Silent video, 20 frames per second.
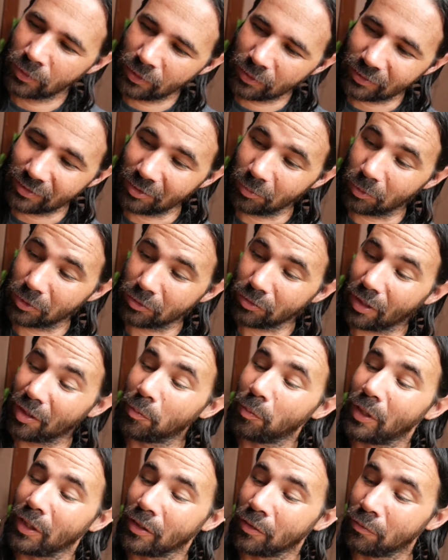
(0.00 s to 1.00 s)
See, we're trying to
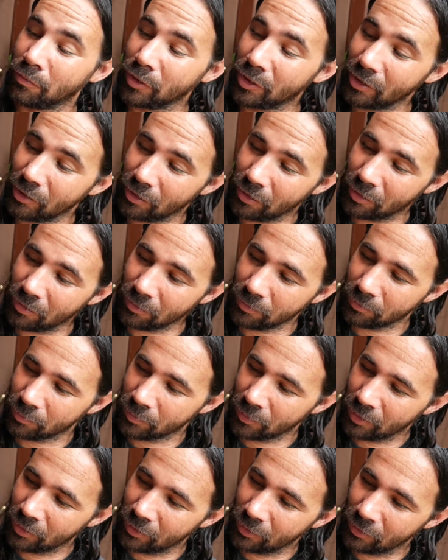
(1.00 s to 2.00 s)
make a video.
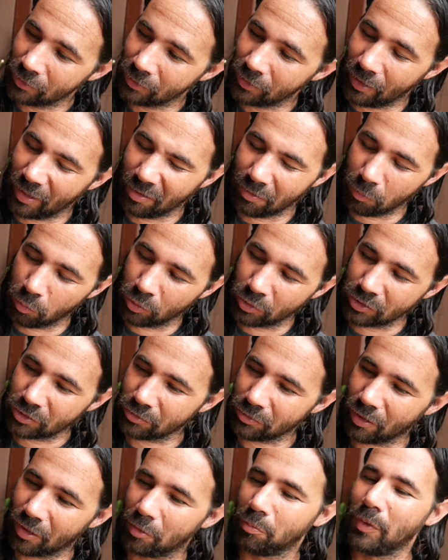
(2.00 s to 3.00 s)
Everyone's
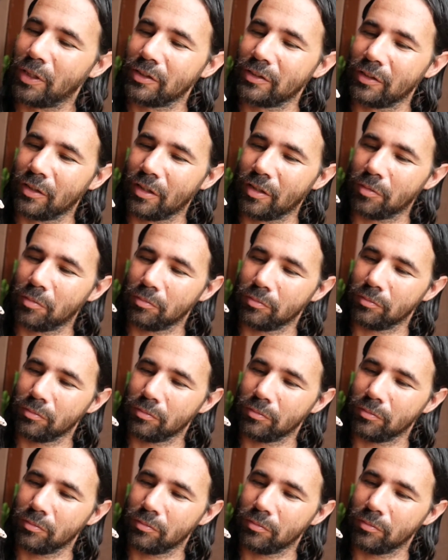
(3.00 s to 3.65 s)
trying to mess it up.